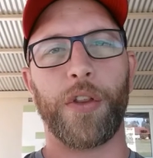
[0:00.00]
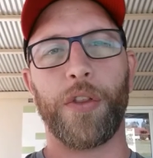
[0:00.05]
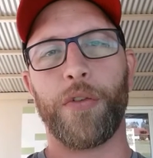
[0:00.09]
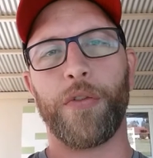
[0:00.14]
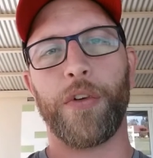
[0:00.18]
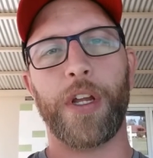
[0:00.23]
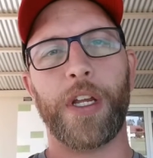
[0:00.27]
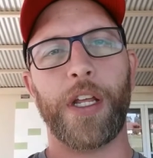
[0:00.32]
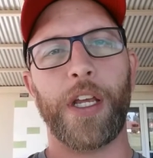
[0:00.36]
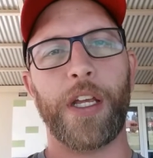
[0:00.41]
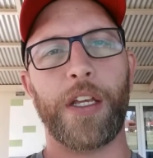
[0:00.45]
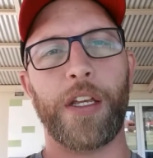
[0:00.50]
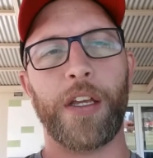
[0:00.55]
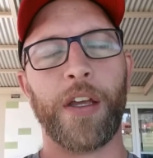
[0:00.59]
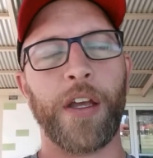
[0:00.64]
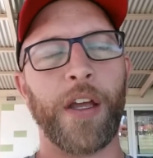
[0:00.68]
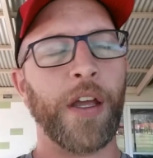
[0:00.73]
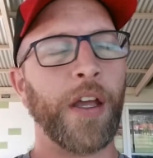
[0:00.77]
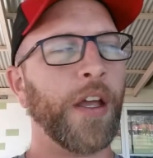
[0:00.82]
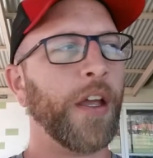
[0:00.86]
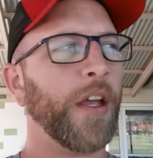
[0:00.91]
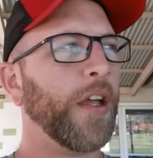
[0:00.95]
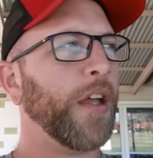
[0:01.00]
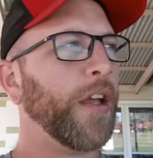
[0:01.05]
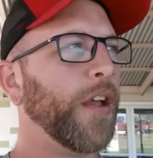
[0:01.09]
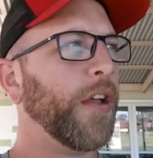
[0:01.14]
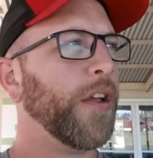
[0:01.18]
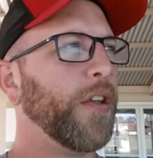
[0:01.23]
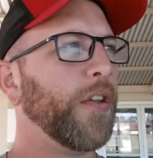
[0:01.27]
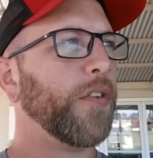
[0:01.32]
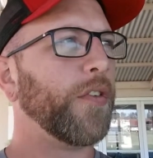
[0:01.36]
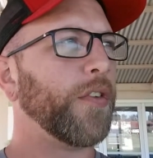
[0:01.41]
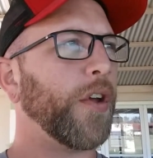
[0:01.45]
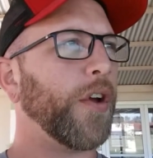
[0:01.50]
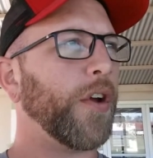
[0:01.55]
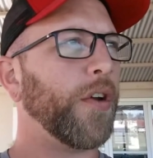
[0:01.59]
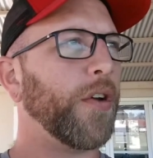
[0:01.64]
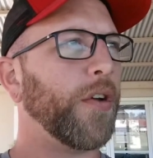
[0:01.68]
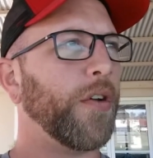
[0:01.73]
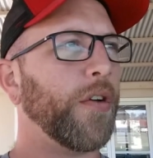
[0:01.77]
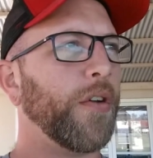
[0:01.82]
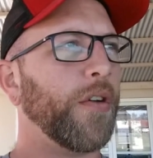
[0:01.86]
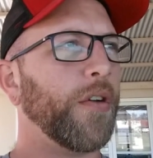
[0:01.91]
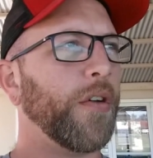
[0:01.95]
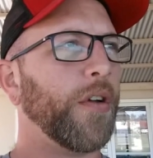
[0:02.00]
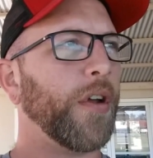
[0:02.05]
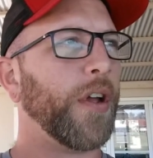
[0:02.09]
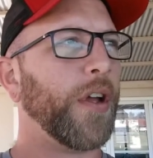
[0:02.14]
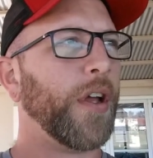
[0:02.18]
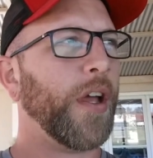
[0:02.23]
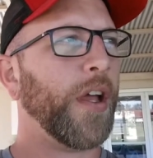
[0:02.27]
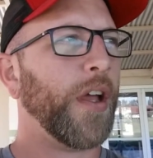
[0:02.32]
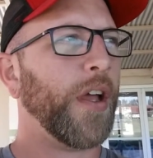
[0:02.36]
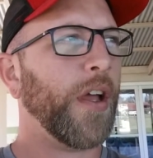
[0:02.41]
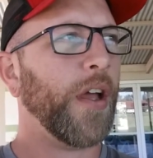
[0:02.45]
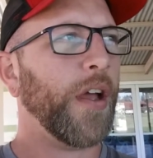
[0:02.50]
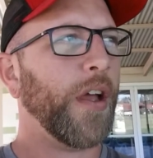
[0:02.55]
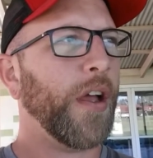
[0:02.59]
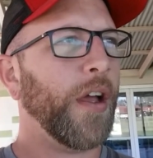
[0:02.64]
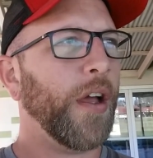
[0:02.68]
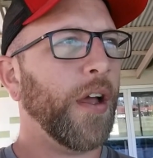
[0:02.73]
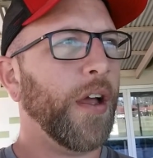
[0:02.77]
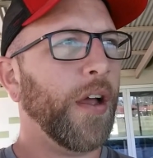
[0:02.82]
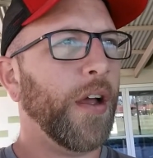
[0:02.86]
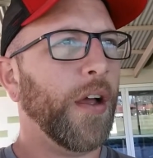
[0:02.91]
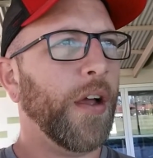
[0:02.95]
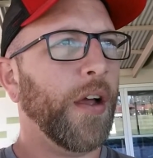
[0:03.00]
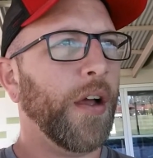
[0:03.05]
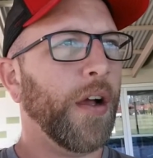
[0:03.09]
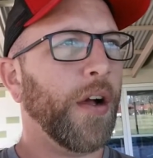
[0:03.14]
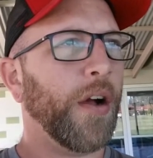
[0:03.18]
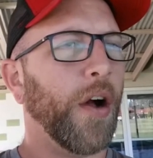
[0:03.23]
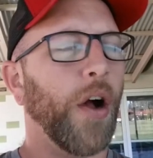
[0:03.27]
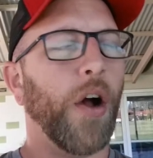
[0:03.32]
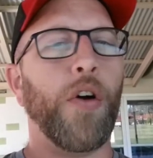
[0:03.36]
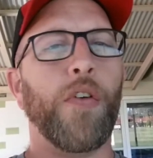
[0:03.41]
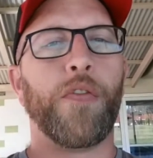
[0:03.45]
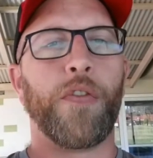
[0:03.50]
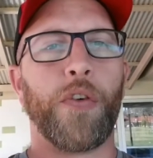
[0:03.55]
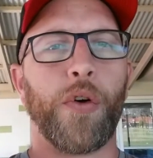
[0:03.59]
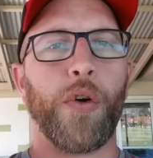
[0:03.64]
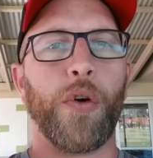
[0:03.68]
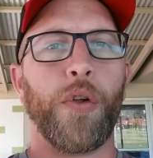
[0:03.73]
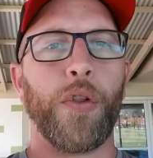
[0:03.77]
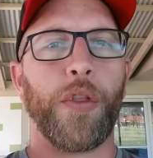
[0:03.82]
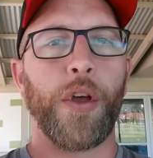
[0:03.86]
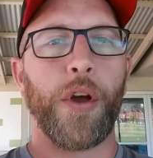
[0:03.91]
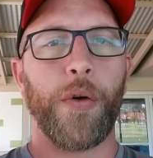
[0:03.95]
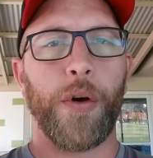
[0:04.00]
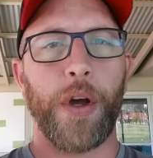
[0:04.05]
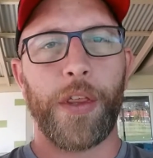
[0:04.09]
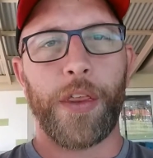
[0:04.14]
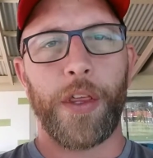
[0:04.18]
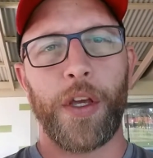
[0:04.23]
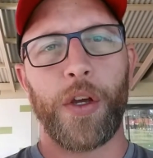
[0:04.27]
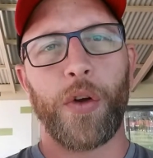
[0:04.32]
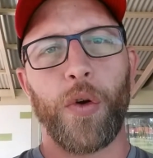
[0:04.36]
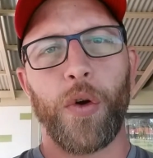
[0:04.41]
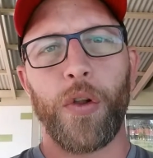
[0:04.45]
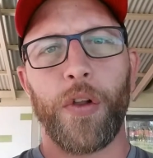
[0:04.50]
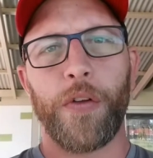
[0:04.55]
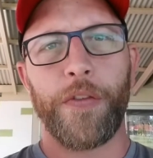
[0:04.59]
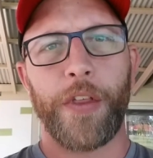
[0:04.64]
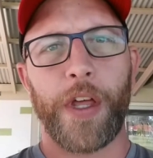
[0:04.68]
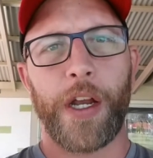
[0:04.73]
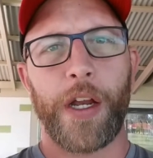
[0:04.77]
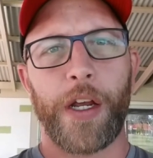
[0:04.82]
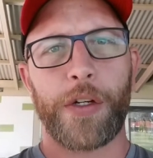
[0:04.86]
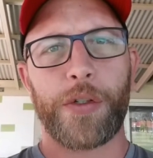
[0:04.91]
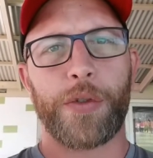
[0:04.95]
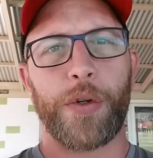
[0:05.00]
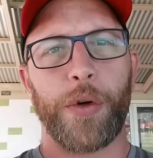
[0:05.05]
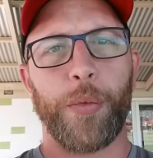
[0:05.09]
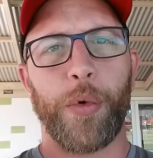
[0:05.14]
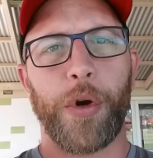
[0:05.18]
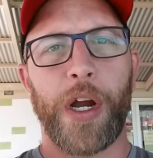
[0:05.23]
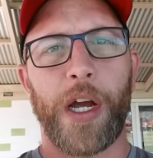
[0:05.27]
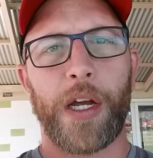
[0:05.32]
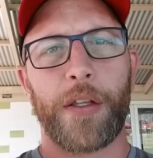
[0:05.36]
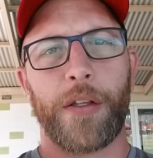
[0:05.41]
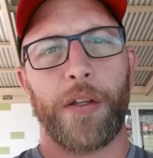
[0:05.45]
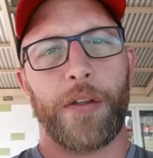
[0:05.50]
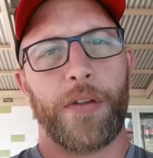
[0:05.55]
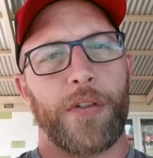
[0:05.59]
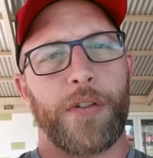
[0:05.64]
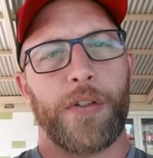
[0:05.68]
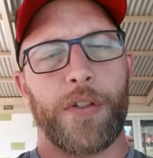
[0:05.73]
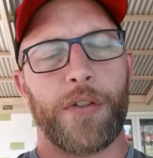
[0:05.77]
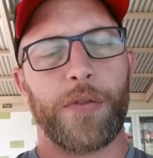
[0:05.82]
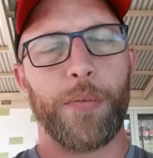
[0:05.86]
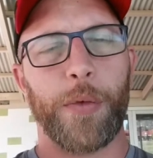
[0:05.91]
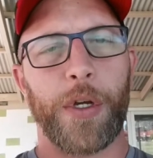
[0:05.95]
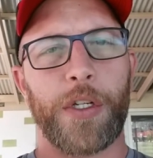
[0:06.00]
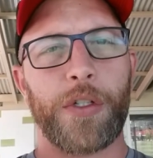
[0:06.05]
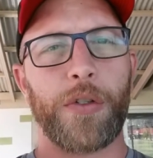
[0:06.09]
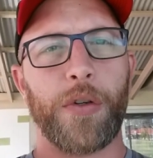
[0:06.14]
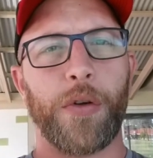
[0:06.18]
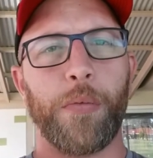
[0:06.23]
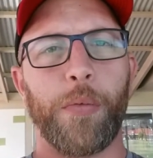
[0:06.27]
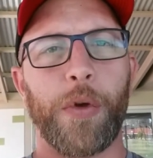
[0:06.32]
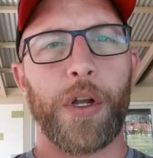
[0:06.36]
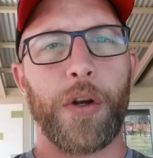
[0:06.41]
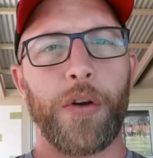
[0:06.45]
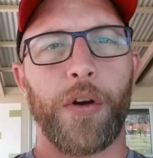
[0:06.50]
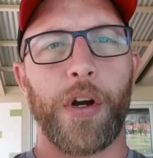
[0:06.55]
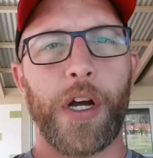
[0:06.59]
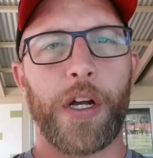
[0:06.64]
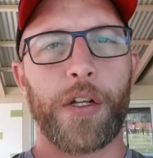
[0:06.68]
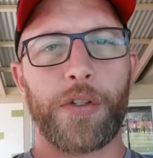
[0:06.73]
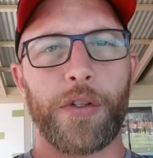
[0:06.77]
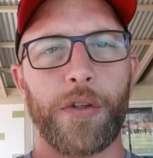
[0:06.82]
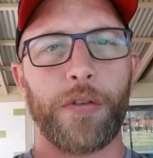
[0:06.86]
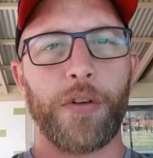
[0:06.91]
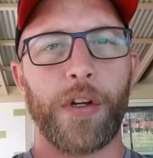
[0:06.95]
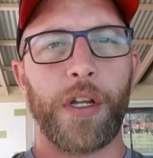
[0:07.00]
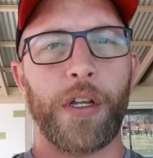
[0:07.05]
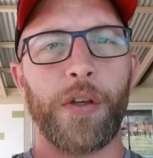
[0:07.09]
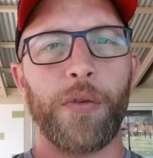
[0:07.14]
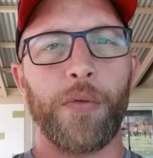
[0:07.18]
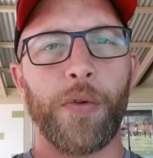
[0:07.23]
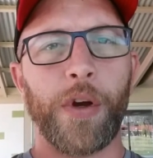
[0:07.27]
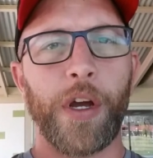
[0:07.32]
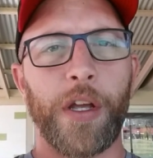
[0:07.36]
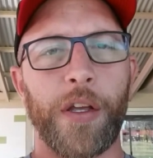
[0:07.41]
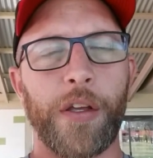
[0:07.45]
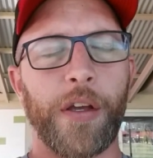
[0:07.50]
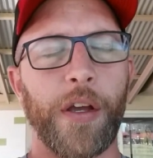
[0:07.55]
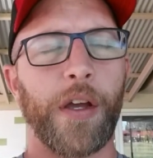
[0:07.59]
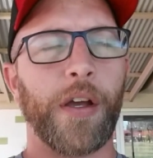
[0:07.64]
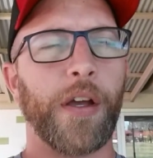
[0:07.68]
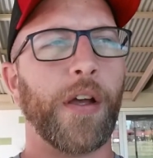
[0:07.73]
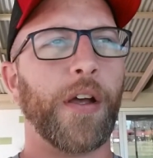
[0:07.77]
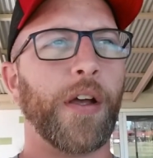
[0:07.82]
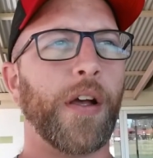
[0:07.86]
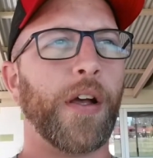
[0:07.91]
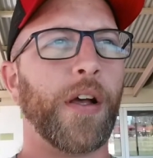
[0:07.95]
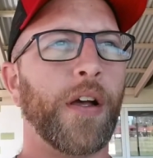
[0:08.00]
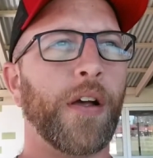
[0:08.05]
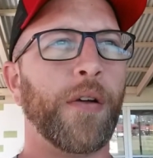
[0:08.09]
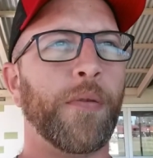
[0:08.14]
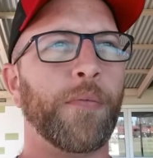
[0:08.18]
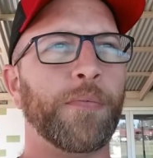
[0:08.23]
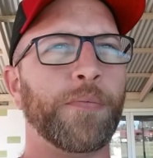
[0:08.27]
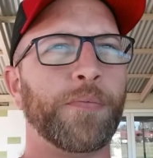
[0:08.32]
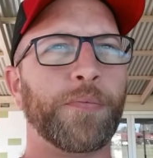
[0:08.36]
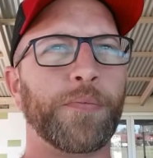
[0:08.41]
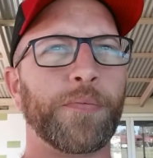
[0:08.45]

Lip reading: 3D. So overall though, I think all of that extra practice just makes you a better archer anyway. A